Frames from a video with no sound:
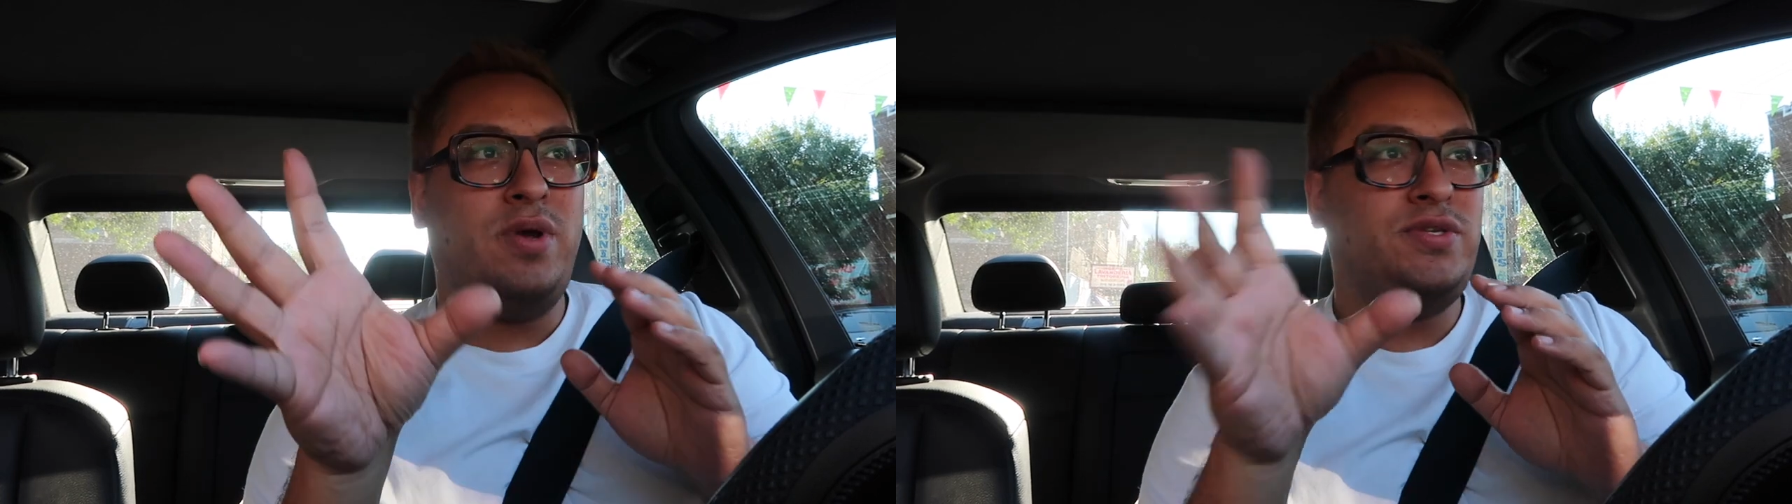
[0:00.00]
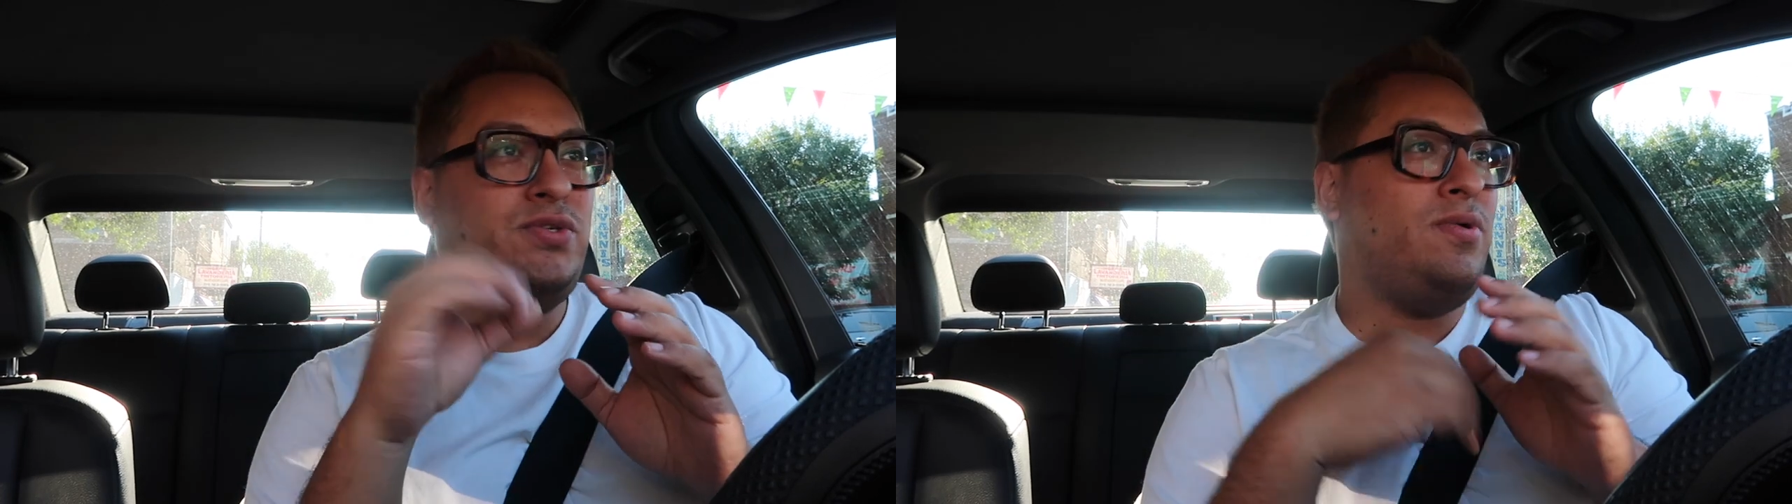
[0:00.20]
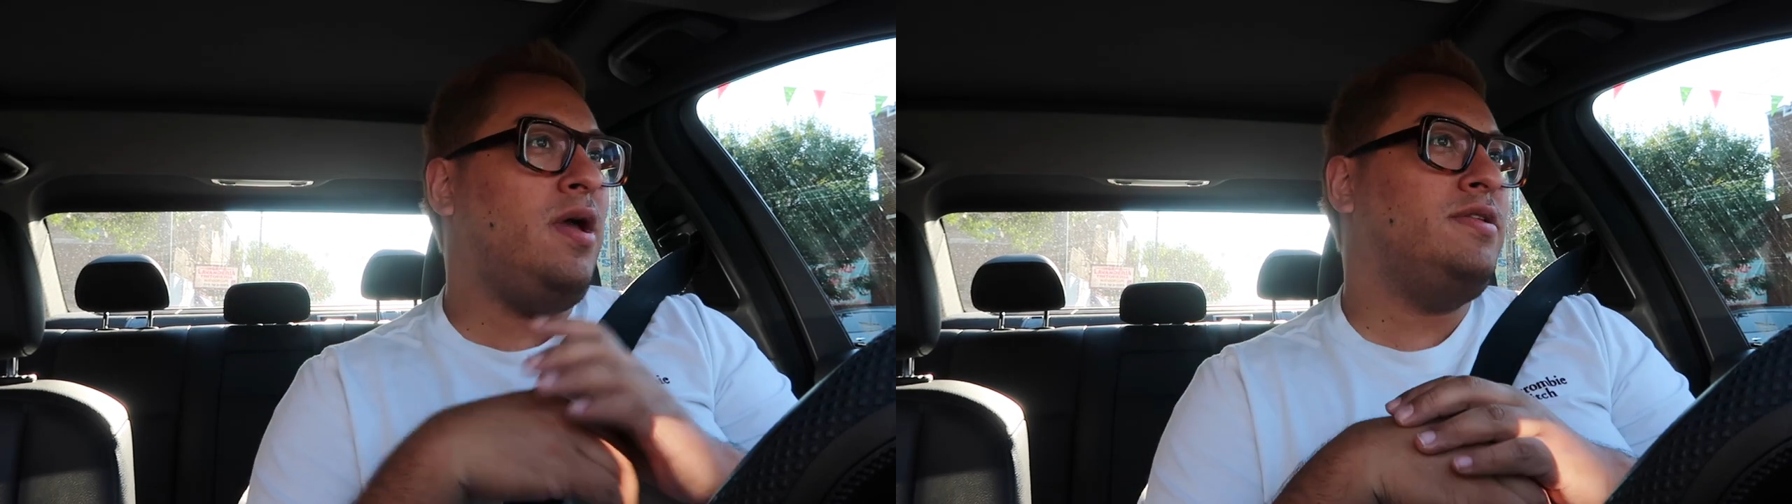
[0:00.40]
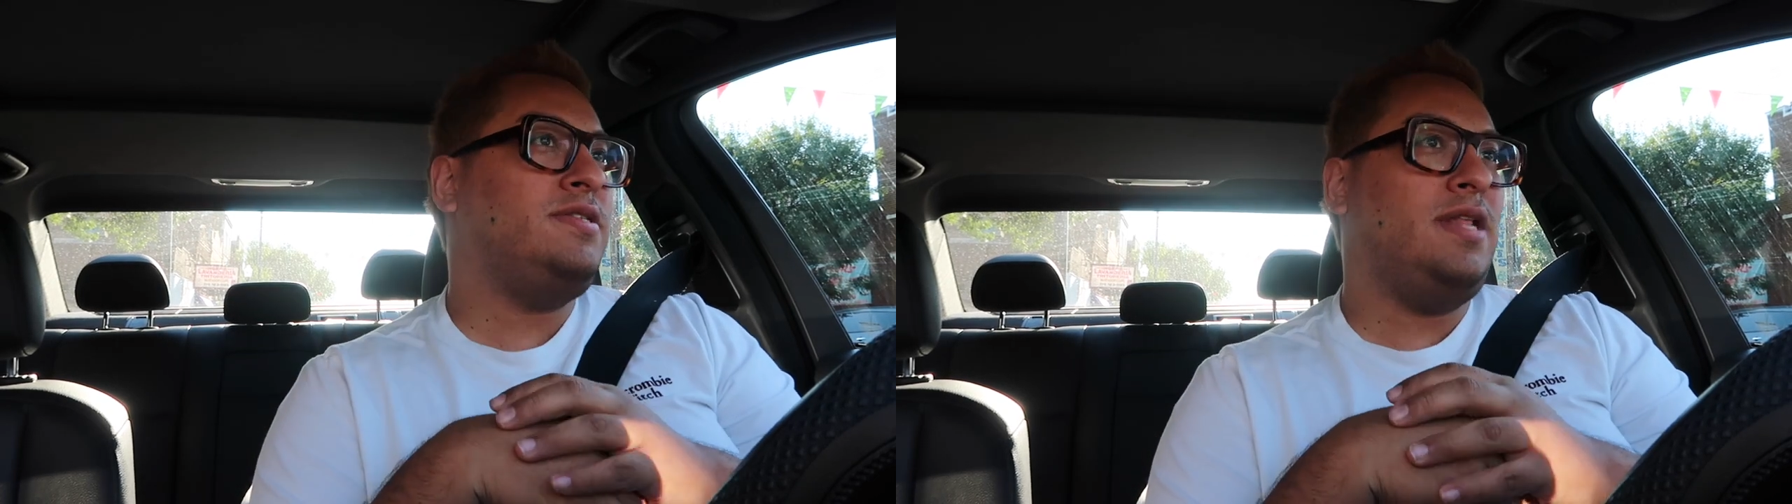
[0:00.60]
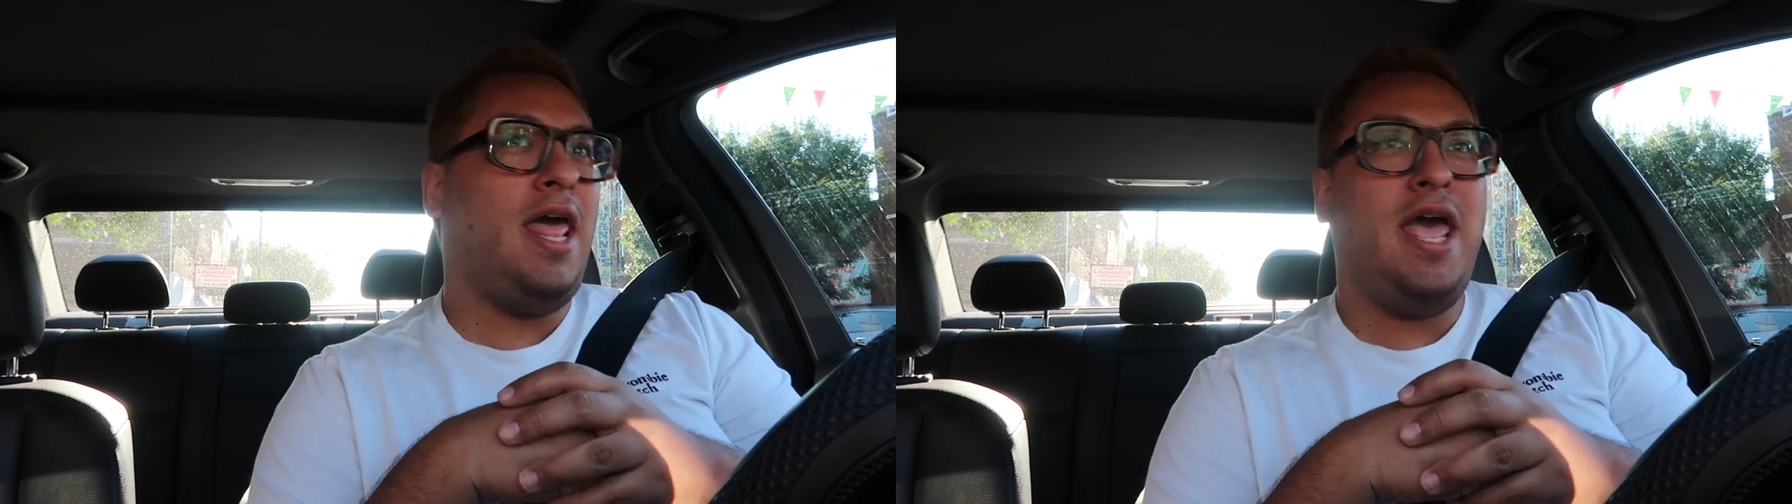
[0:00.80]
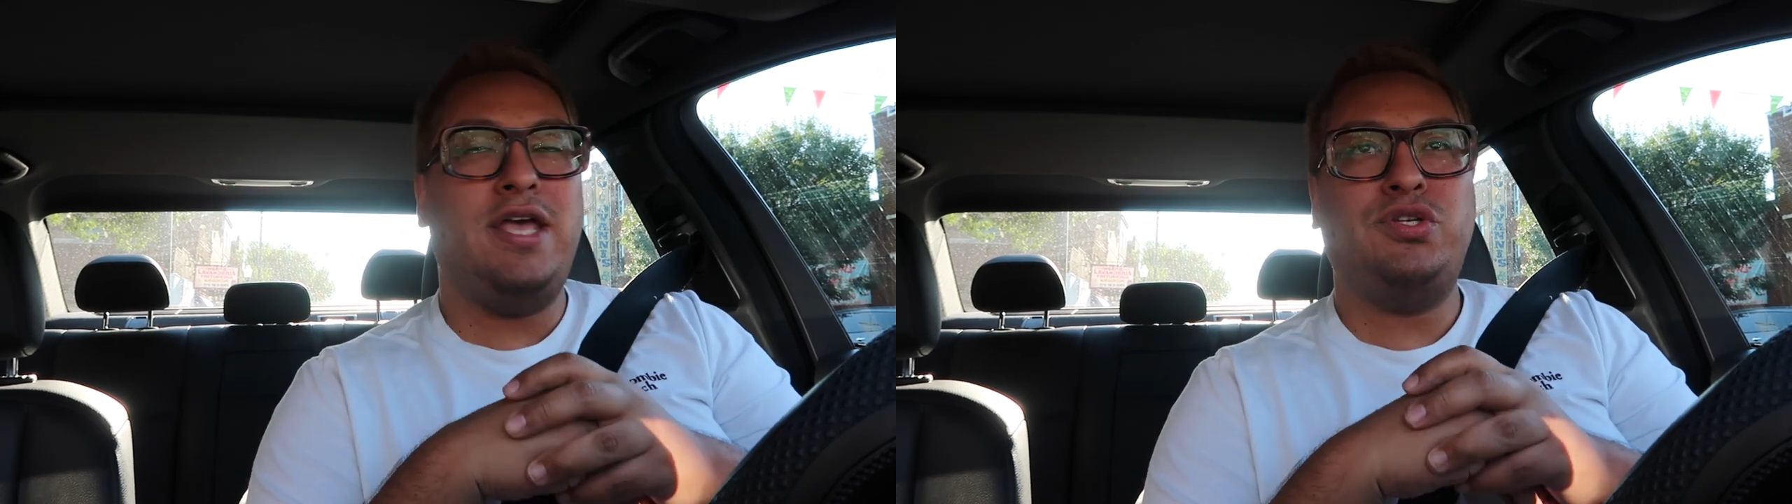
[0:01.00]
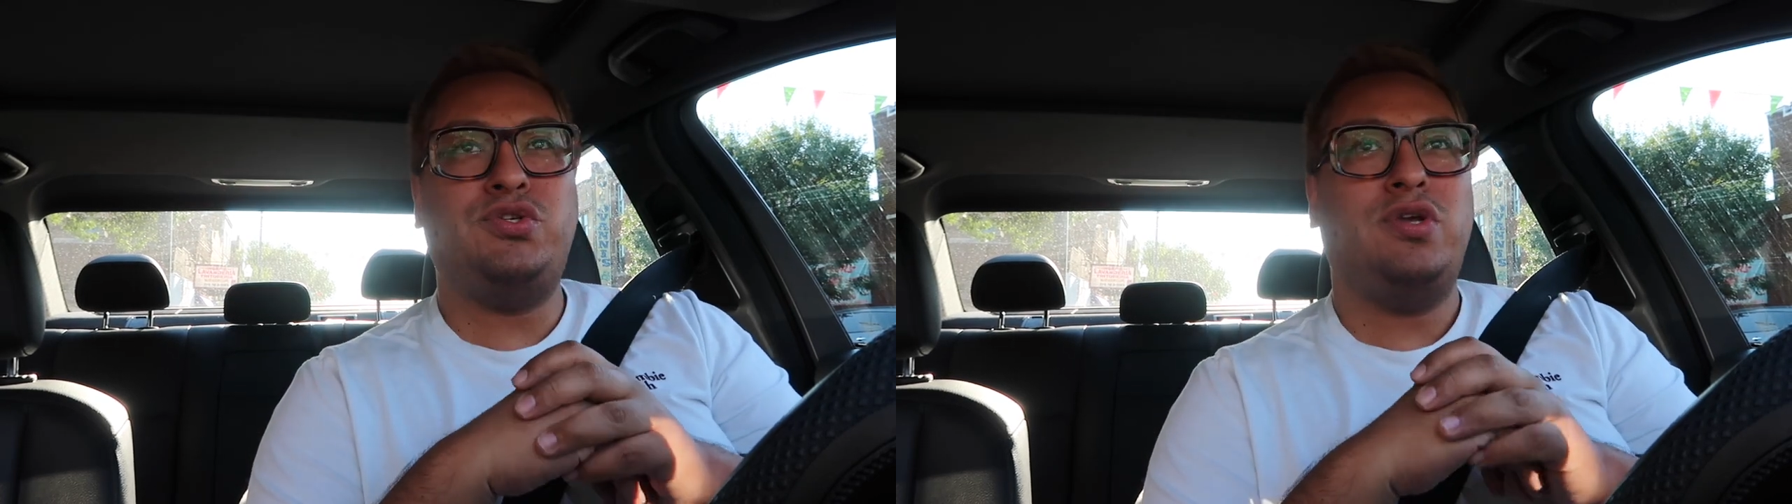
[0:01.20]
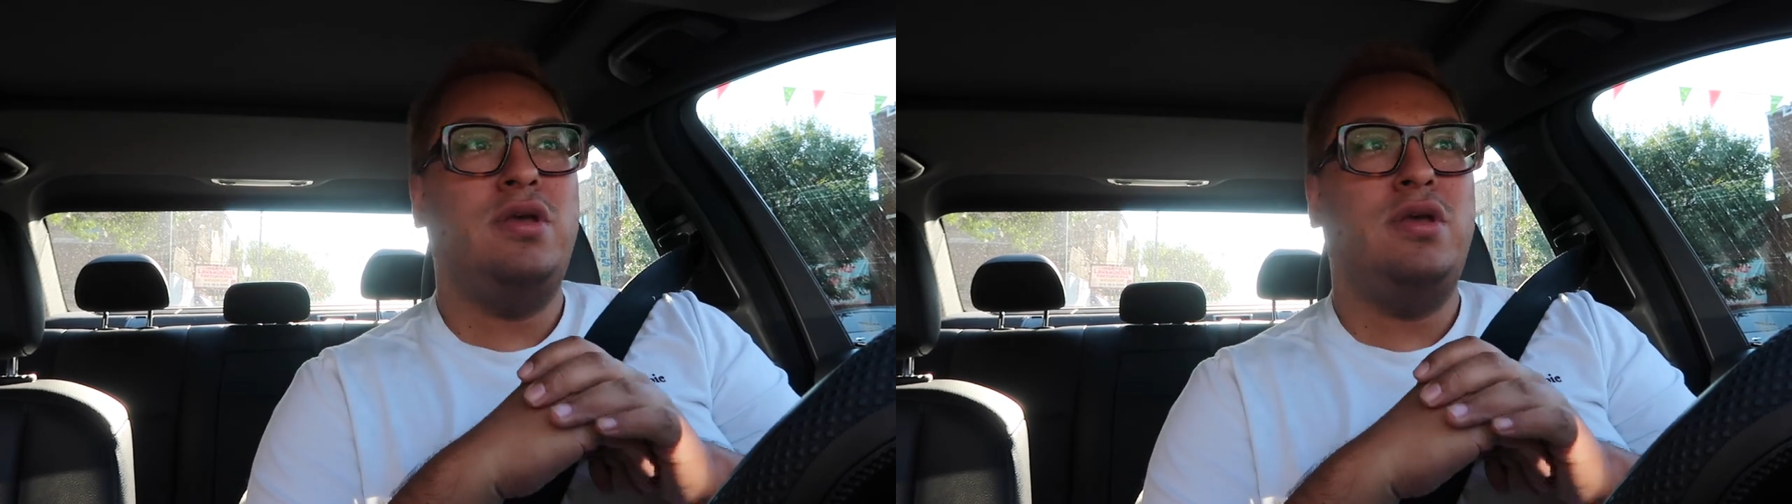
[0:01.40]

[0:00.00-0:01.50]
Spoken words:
restaurant